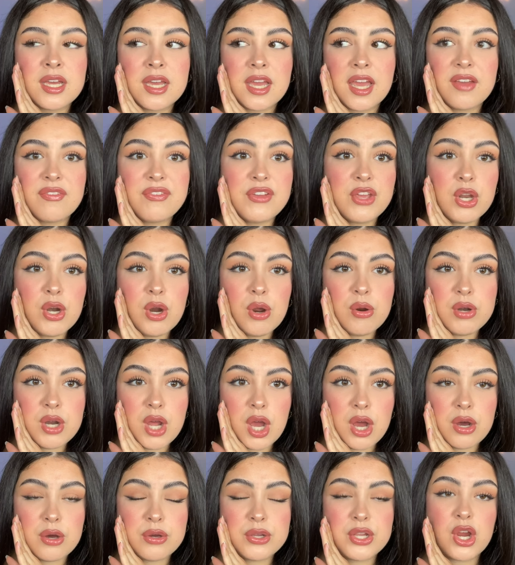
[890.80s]
If you don't
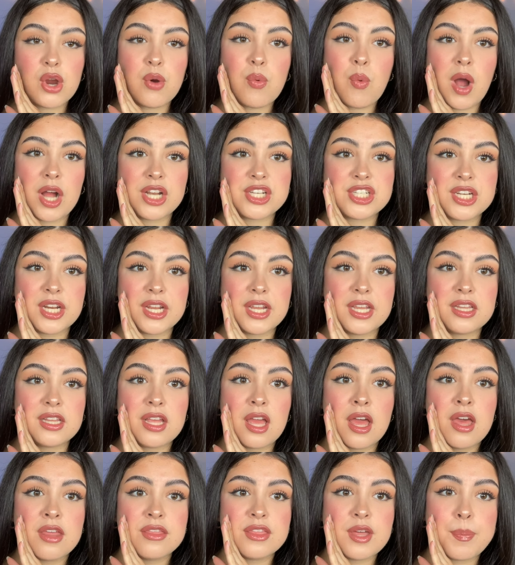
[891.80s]
know, you're watching
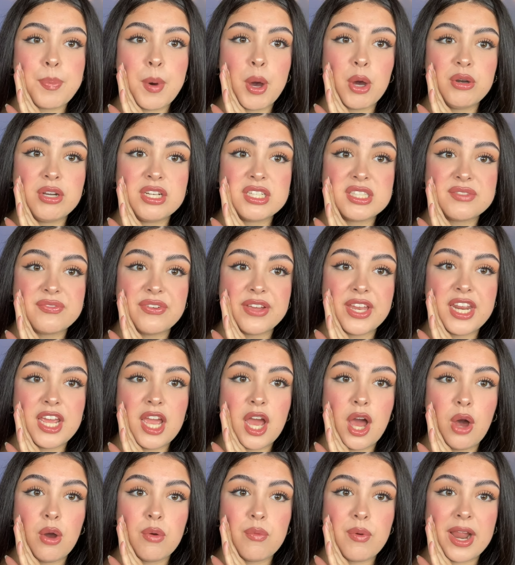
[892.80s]
the bonus video
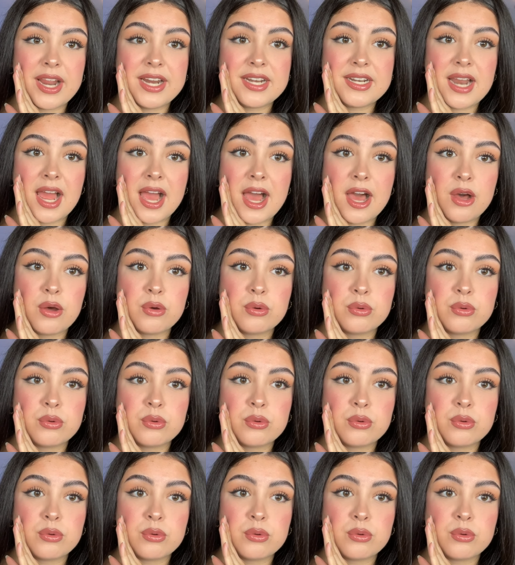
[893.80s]
right now.